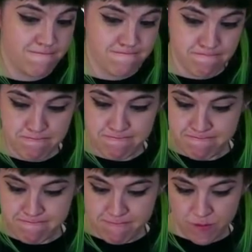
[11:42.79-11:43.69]

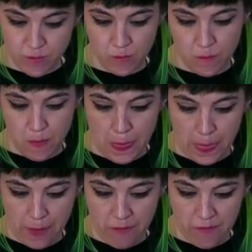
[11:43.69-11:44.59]

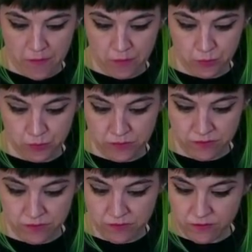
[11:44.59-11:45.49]

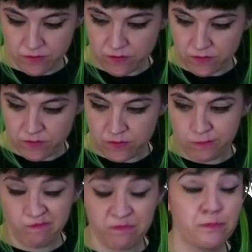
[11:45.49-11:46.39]

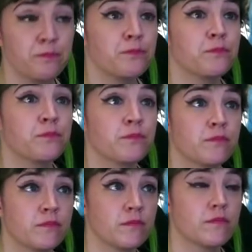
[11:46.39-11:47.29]

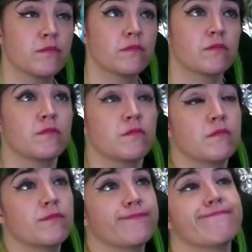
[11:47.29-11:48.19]

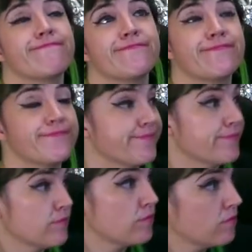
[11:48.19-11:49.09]

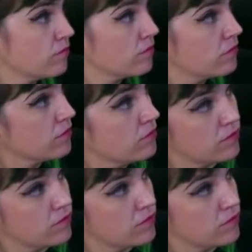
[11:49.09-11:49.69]
(silent)